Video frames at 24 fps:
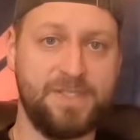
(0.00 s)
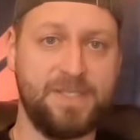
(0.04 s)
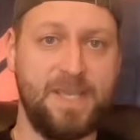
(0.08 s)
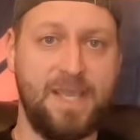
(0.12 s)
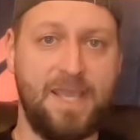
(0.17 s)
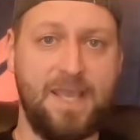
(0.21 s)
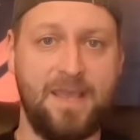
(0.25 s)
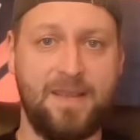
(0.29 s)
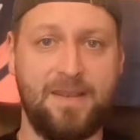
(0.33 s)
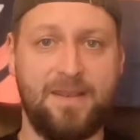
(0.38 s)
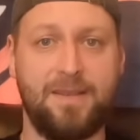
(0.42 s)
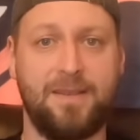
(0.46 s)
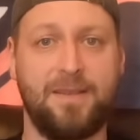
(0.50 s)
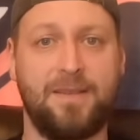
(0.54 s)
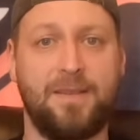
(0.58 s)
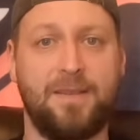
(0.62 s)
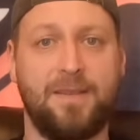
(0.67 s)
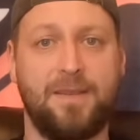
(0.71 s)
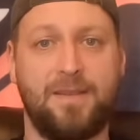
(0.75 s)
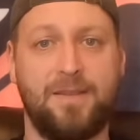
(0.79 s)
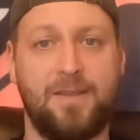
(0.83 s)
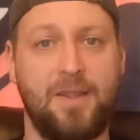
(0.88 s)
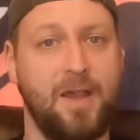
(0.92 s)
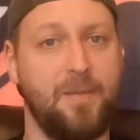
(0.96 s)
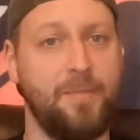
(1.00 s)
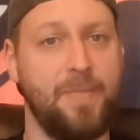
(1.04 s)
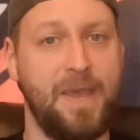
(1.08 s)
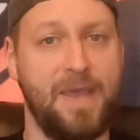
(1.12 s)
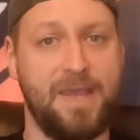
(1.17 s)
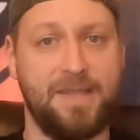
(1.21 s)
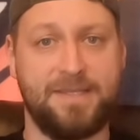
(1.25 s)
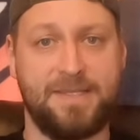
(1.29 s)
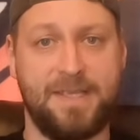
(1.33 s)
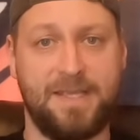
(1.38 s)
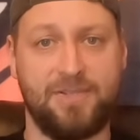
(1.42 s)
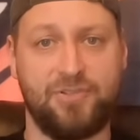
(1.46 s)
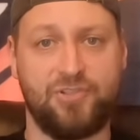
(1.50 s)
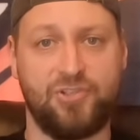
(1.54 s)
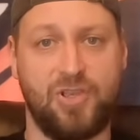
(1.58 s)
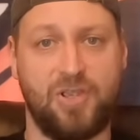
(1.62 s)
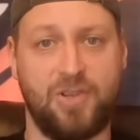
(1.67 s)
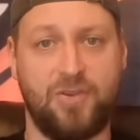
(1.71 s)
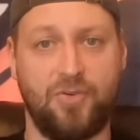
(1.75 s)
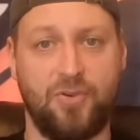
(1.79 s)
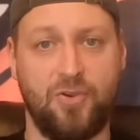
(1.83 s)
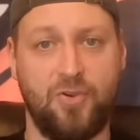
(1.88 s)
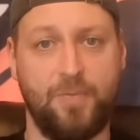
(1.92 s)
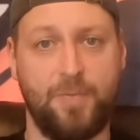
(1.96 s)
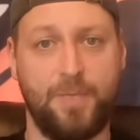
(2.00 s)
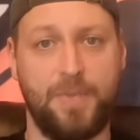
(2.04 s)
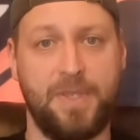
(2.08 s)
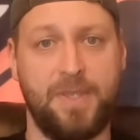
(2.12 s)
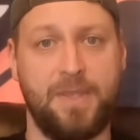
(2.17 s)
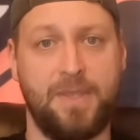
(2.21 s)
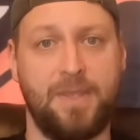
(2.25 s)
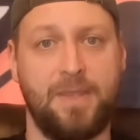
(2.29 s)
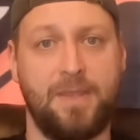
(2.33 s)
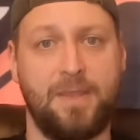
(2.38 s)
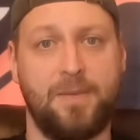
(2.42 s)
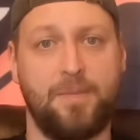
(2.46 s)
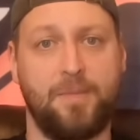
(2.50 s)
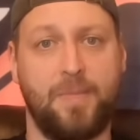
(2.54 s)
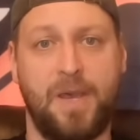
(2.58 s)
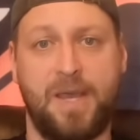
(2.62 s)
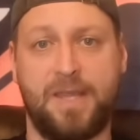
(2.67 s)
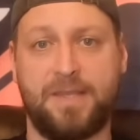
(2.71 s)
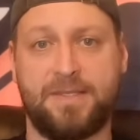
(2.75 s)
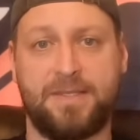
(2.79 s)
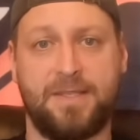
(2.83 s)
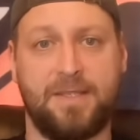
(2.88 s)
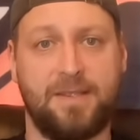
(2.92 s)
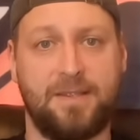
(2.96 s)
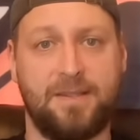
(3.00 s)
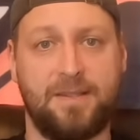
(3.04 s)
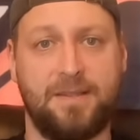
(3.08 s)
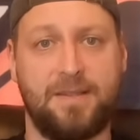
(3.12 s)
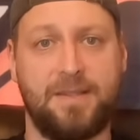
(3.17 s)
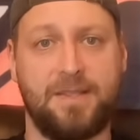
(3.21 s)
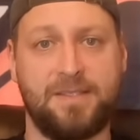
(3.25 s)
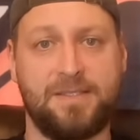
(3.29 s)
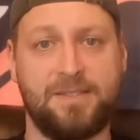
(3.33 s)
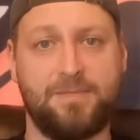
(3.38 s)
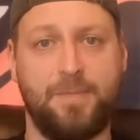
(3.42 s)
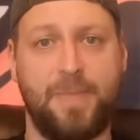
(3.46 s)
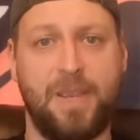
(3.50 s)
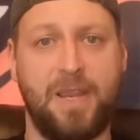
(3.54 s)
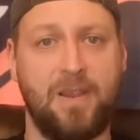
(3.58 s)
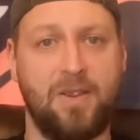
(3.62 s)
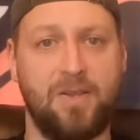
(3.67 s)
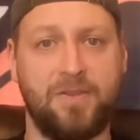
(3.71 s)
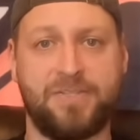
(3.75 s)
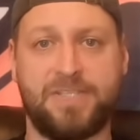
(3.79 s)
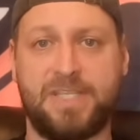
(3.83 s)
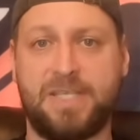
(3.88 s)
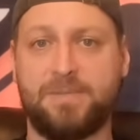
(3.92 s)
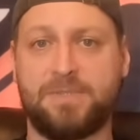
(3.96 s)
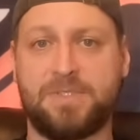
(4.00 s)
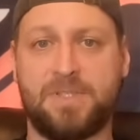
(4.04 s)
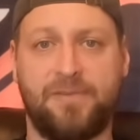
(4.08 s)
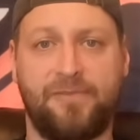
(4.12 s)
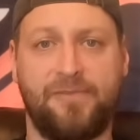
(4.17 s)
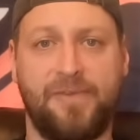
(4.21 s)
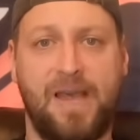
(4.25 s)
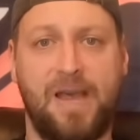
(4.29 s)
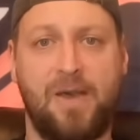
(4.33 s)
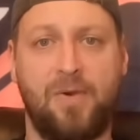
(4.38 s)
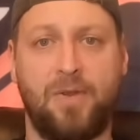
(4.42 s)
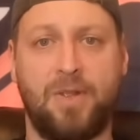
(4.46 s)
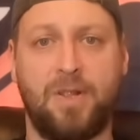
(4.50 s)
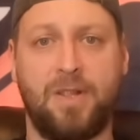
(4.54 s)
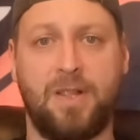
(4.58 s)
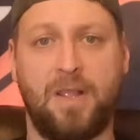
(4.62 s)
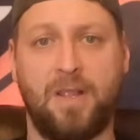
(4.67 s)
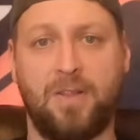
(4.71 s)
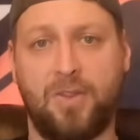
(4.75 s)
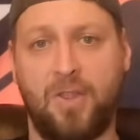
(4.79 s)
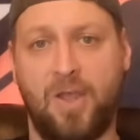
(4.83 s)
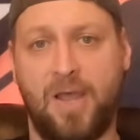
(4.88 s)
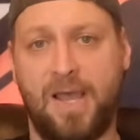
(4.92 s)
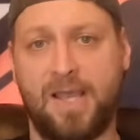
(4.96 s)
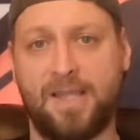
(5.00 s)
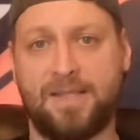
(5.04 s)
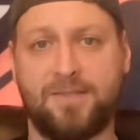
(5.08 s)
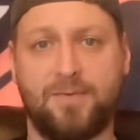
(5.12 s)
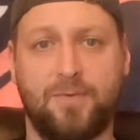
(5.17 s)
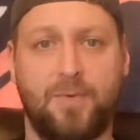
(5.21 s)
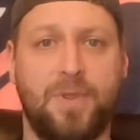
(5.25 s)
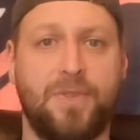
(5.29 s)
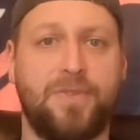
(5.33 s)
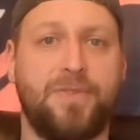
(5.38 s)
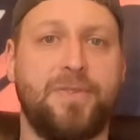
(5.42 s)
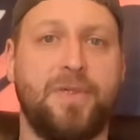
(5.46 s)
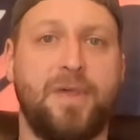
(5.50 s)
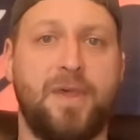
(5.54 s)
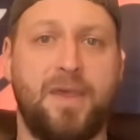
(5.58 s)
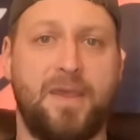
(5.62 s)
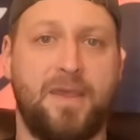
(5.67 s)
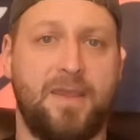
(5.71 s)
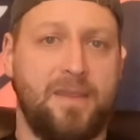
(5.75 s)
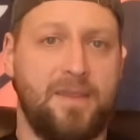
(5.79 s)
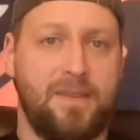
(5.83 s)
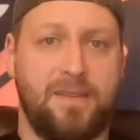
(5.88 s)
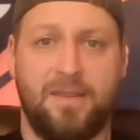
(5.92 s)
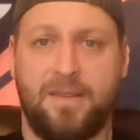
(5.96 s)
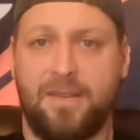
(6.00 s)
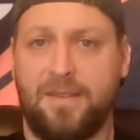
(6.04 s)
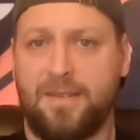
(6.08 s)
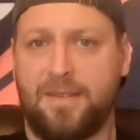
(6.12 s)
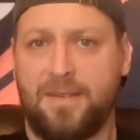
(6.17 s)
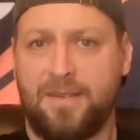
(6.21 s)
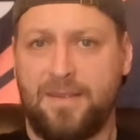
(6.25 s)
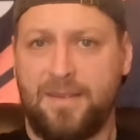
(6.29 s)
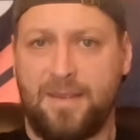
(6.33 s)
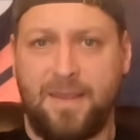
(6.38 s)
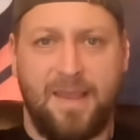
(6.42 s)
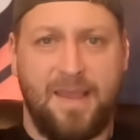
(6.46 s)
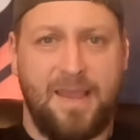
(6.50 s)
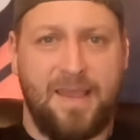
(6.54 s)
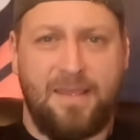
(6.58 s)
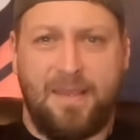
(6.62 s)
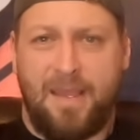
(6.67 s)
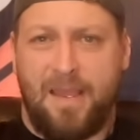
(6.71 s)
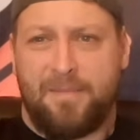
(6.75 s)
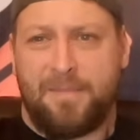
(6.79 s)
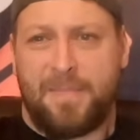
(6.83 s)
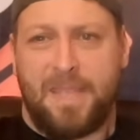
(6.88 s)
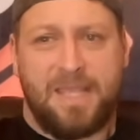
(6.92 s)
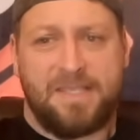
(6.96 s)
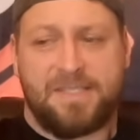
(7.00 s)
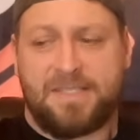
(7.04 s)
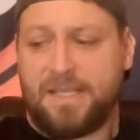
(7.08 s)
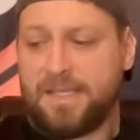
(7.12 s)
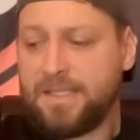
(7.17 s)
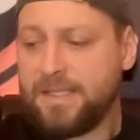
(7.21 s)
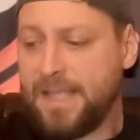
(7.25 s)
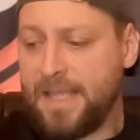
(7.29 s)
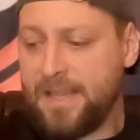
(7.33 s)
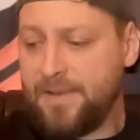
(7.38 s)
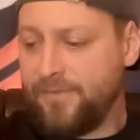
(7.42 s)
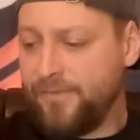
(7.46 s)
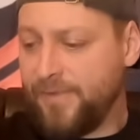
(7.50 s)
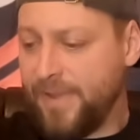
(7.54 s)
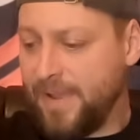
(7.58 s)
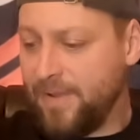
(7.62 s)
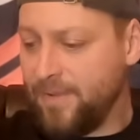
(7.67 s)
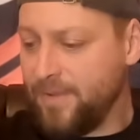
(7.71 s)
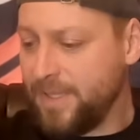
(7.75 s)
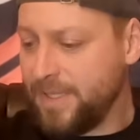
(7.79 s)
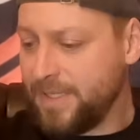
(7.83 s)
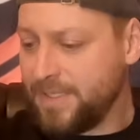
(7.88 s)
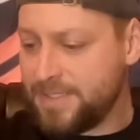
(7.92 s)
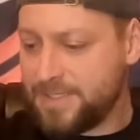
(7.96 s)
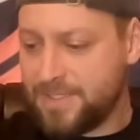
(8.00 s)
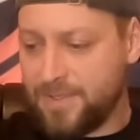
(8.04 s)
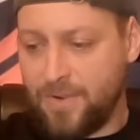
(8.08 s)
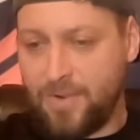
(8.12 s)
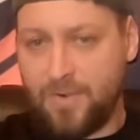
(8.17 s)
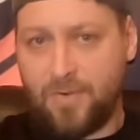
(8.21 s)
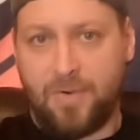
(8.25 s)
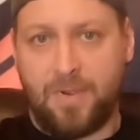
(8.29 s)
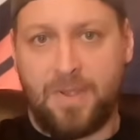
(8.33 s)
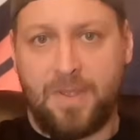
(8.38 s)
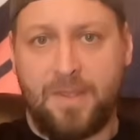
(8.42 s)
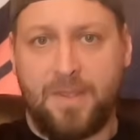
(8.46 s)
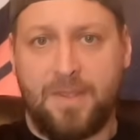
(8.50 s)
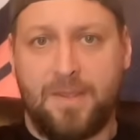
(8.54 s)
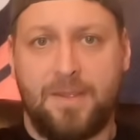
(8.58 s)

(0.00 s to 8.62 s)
again, not bad 10 shot group, but this barrel seems to foul a lot with I'm guessing lead fouling. So